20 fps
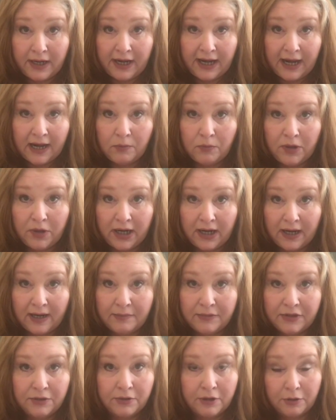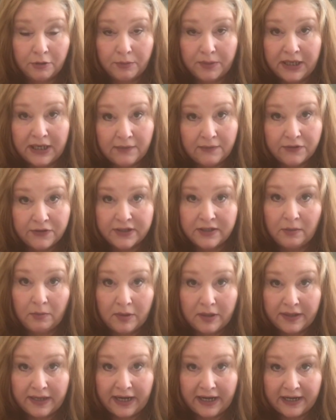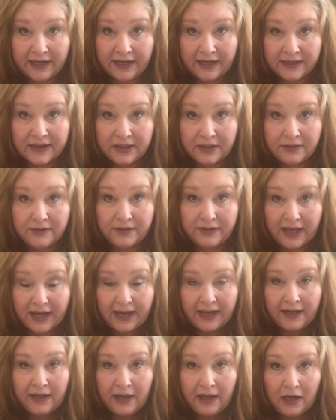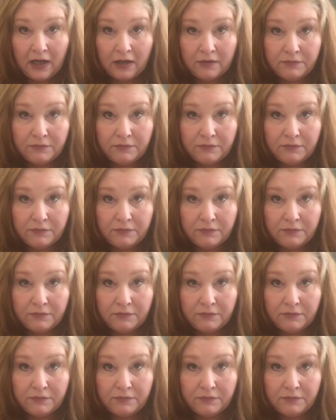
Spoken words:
And when I'm doing a reading for someone and they ask me to do that,